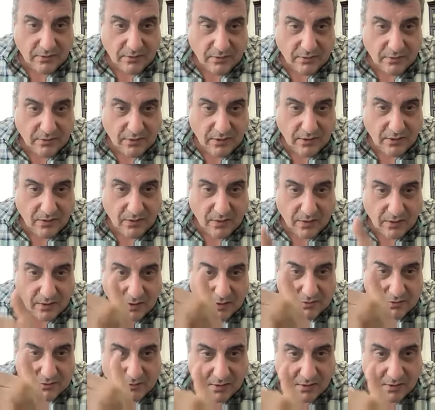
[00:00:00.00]

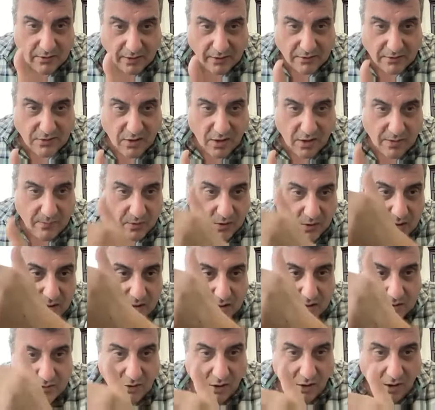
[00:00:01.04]
like a timer,
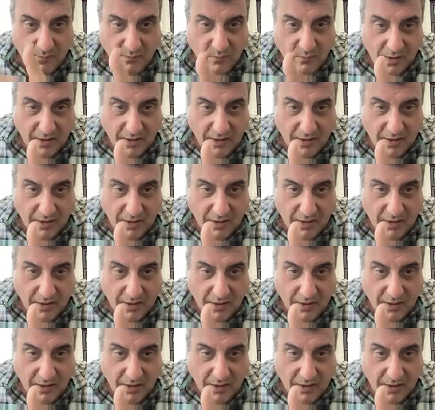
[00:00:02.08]
time